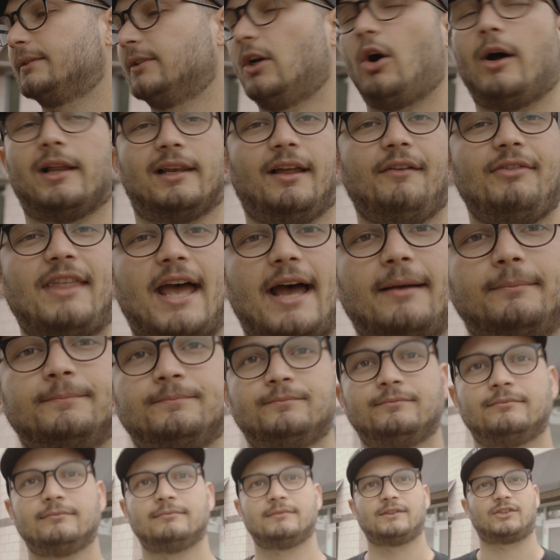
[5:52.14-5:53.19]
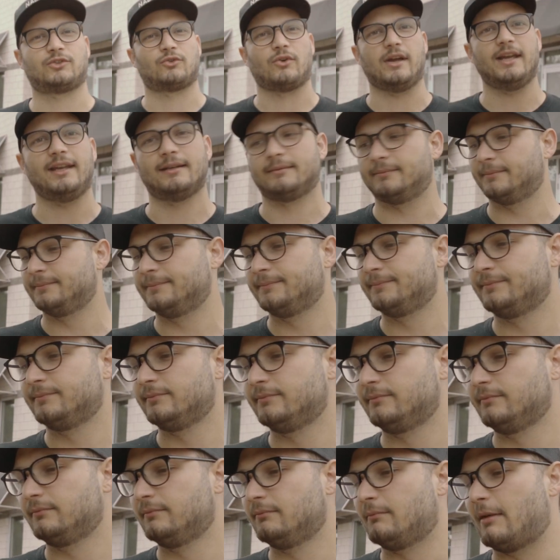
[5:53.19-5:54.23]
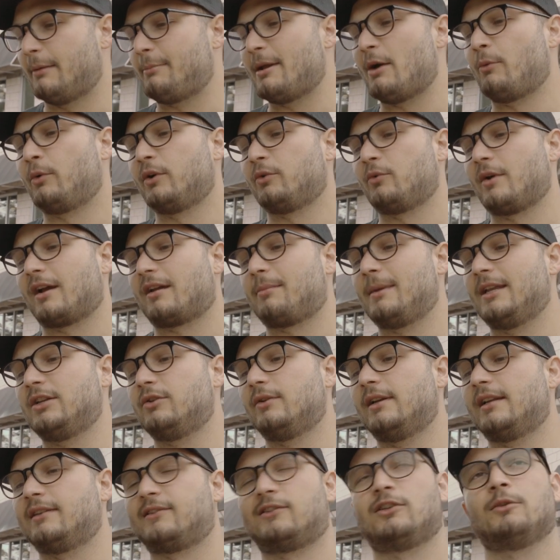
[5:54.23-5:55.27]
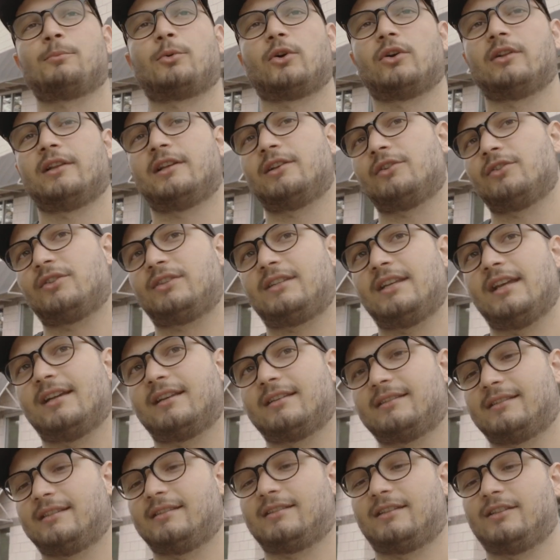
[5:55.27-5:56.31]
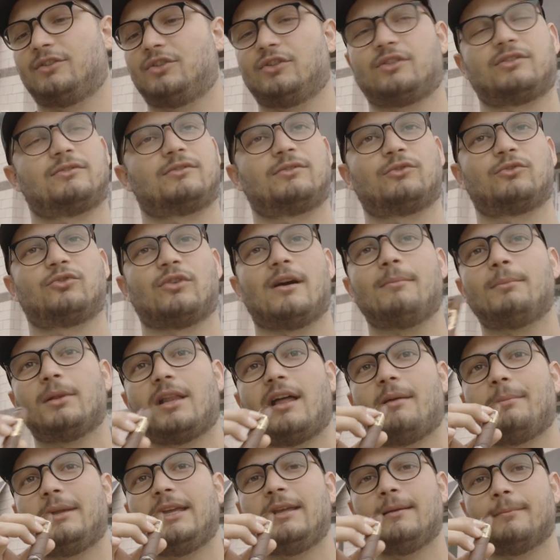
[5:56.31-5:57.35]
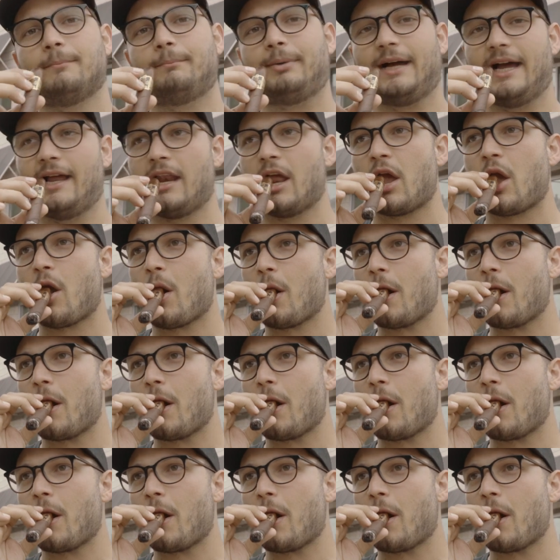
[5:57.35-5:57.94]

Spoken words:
Oh, I love that. It's great. Maybe I wouldn't recommend doing it super early in your stick because this could just crumble on me, but